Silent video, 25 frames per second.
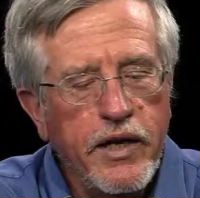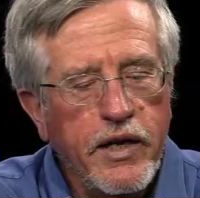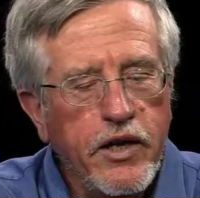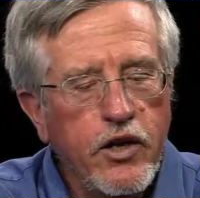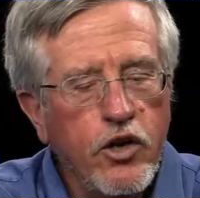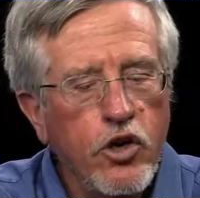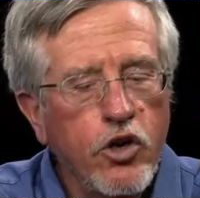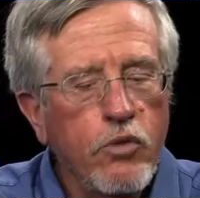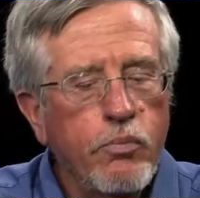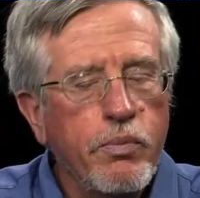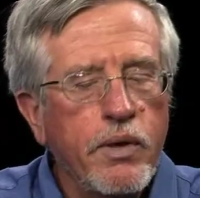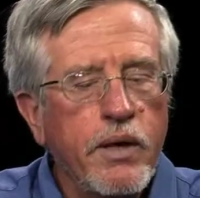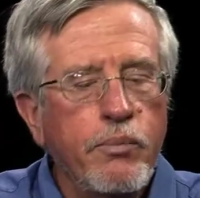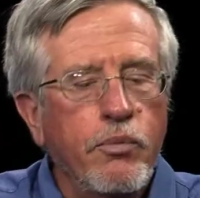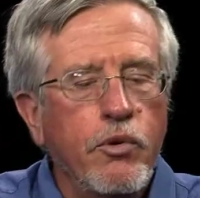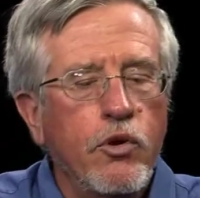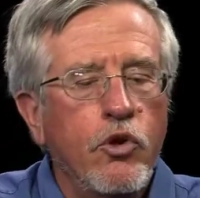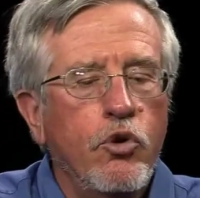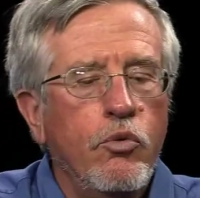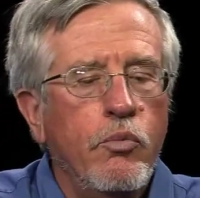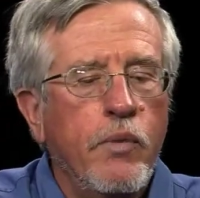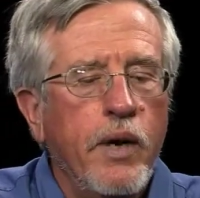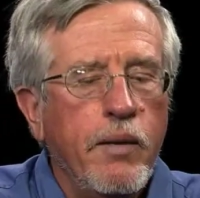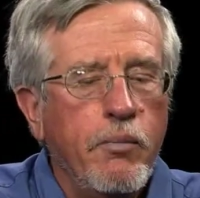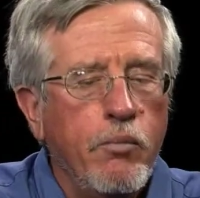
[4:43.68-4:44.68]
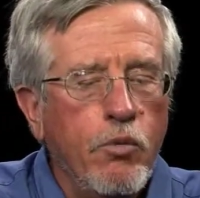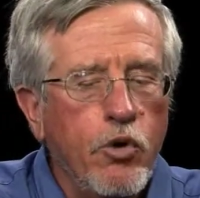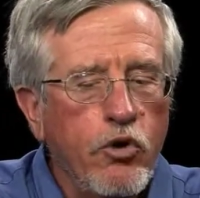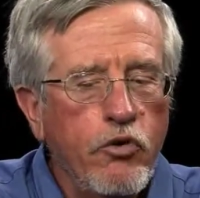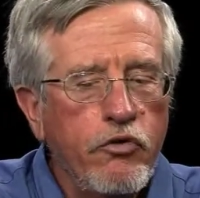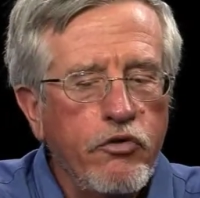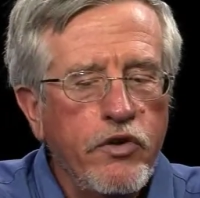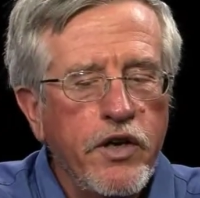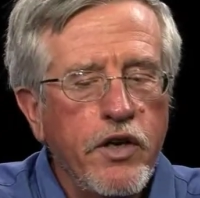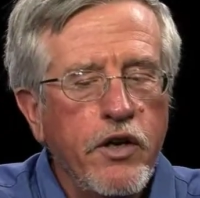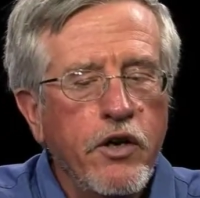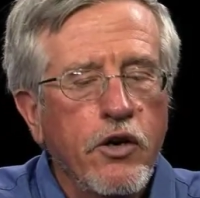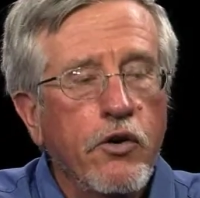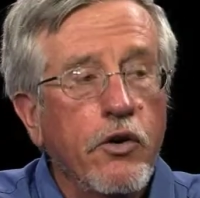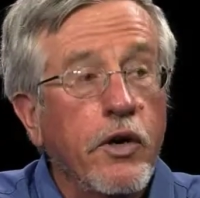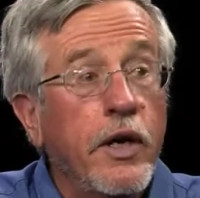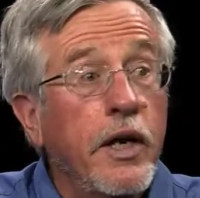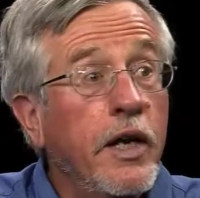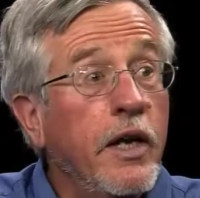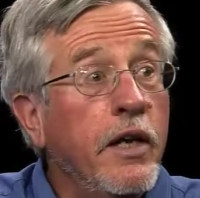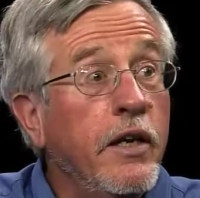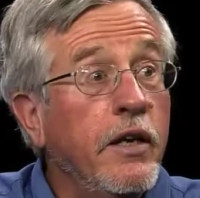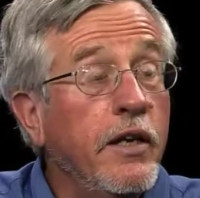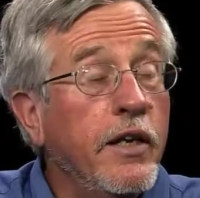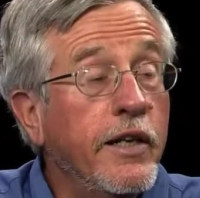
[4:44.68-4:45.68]
here, people who may move here,
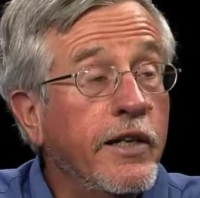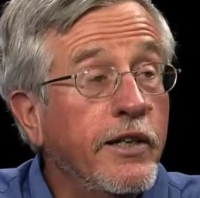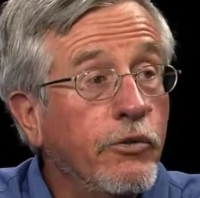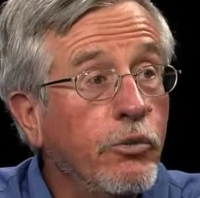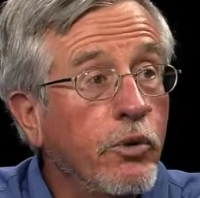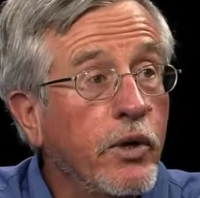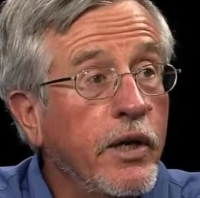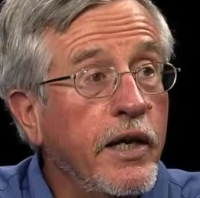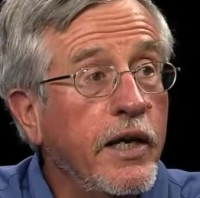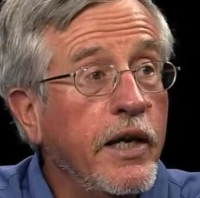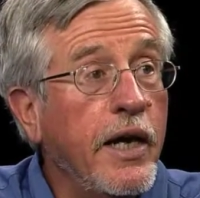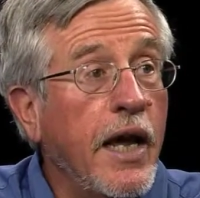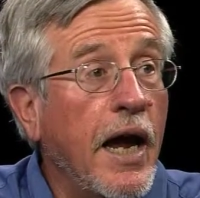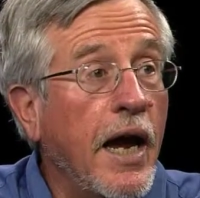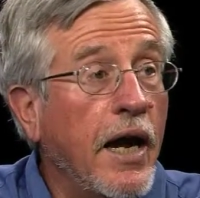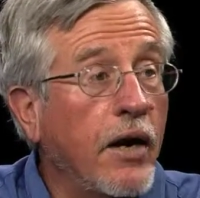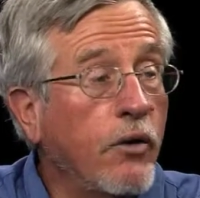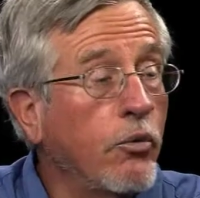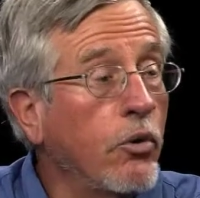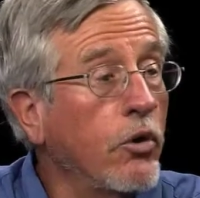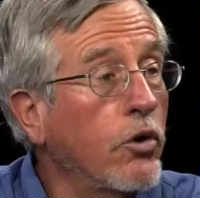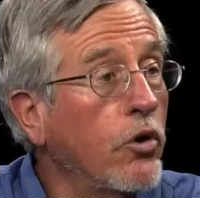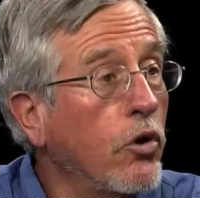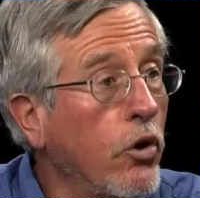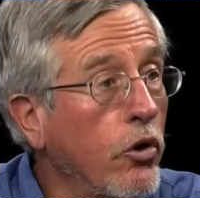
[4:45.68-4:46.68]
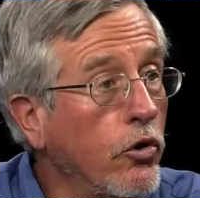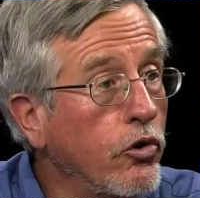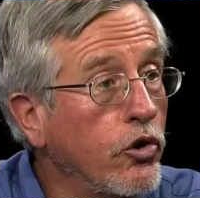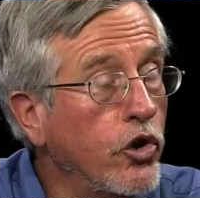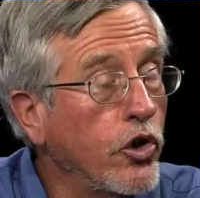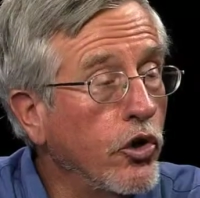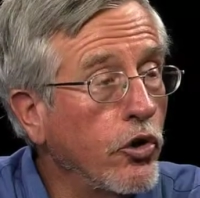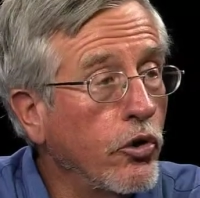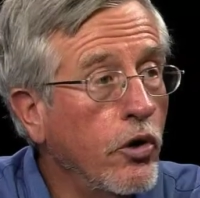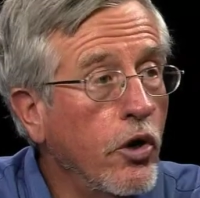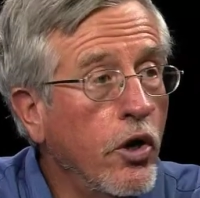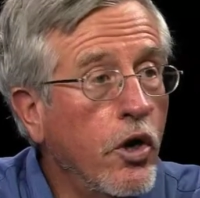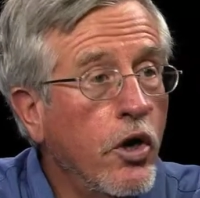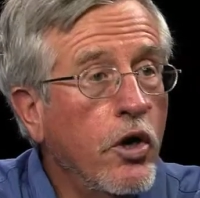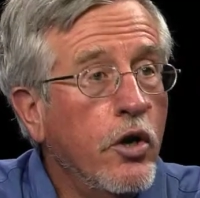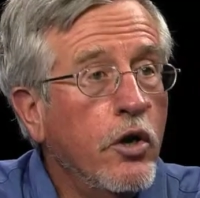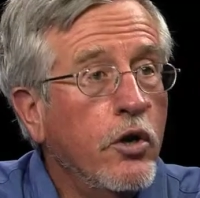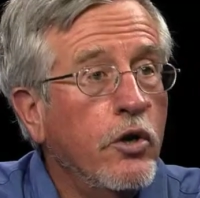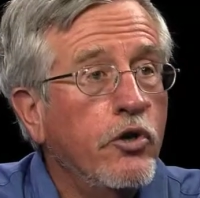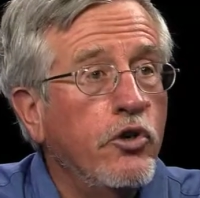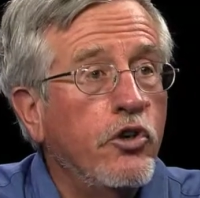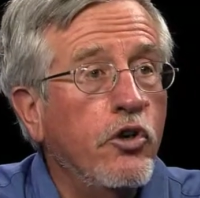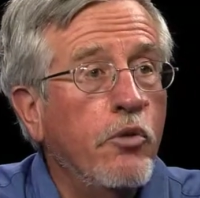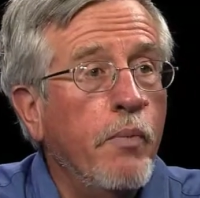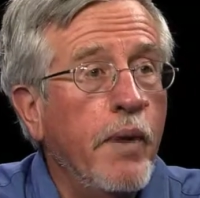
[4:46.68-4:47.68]
industry, agriculture,
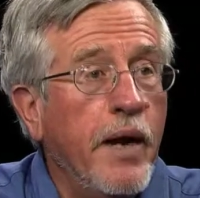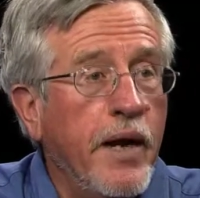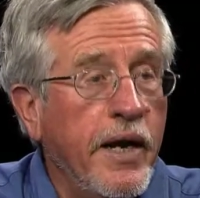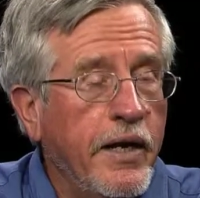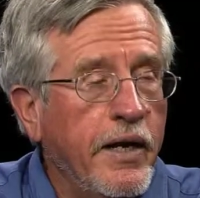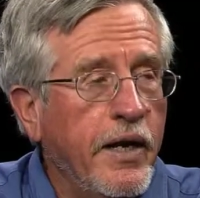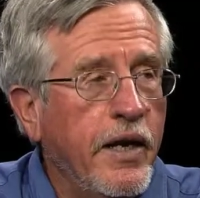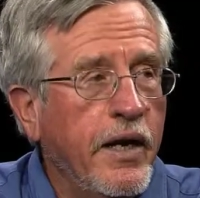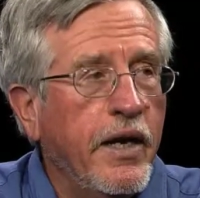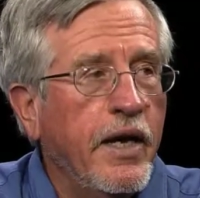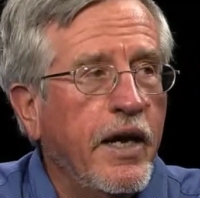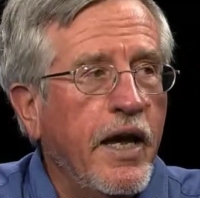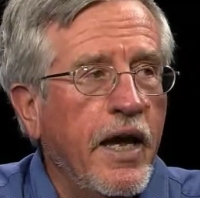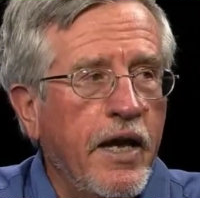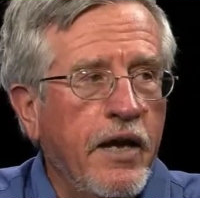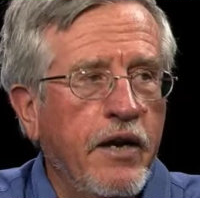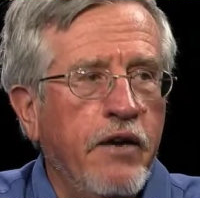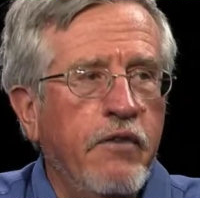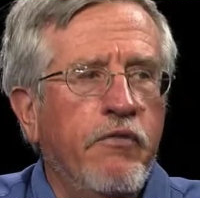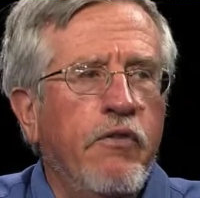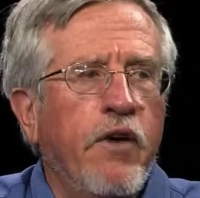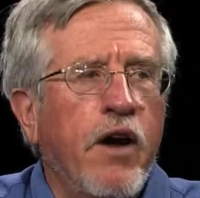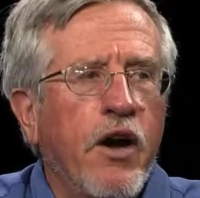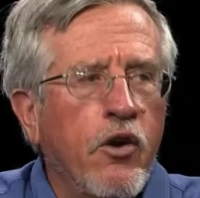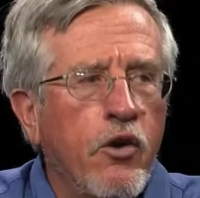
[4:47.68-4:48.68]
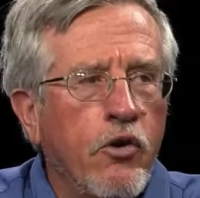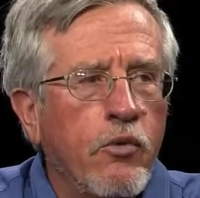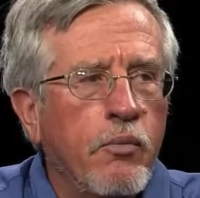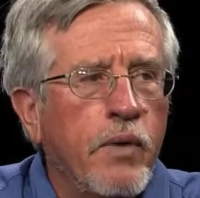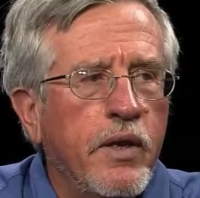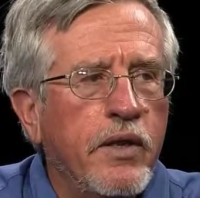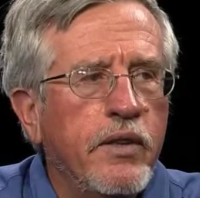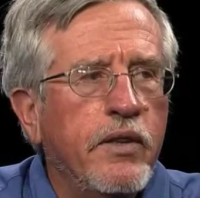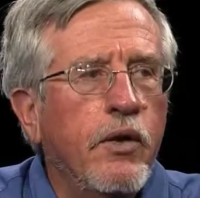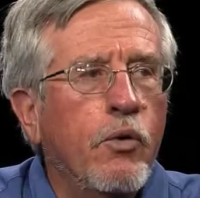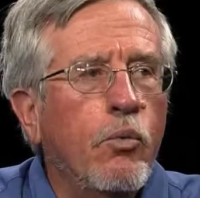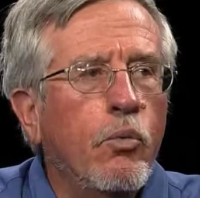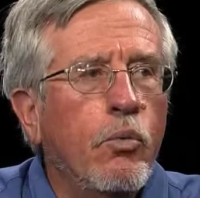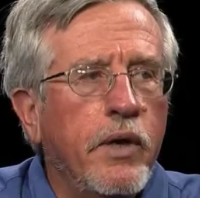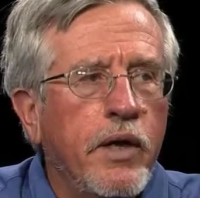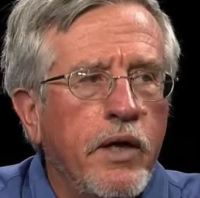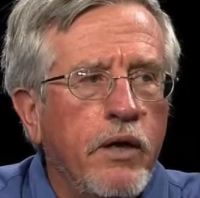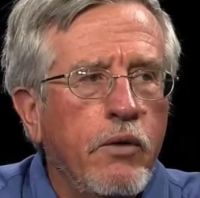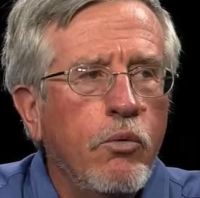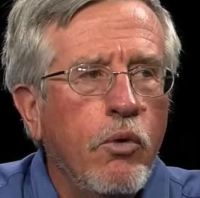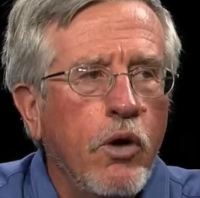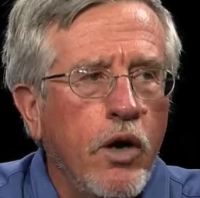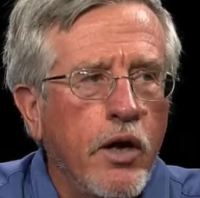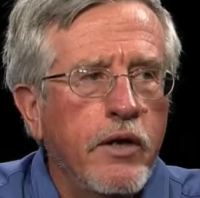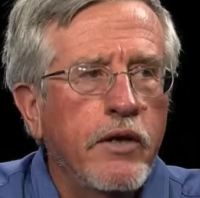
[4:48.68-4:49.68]
to make an environment that we
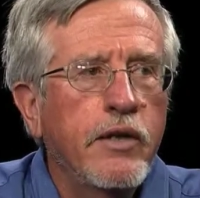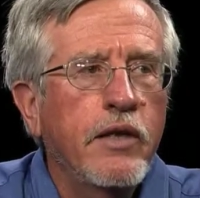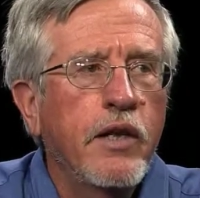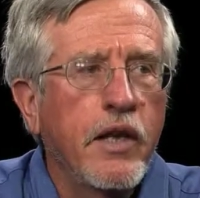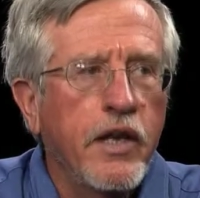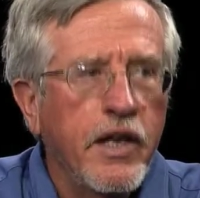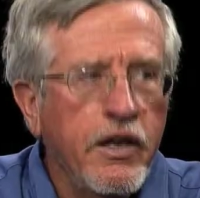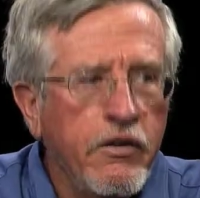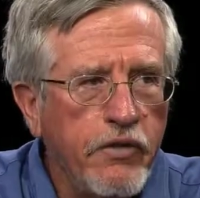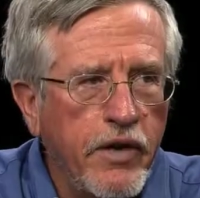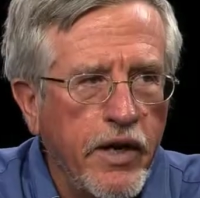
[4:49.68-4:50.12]
want to live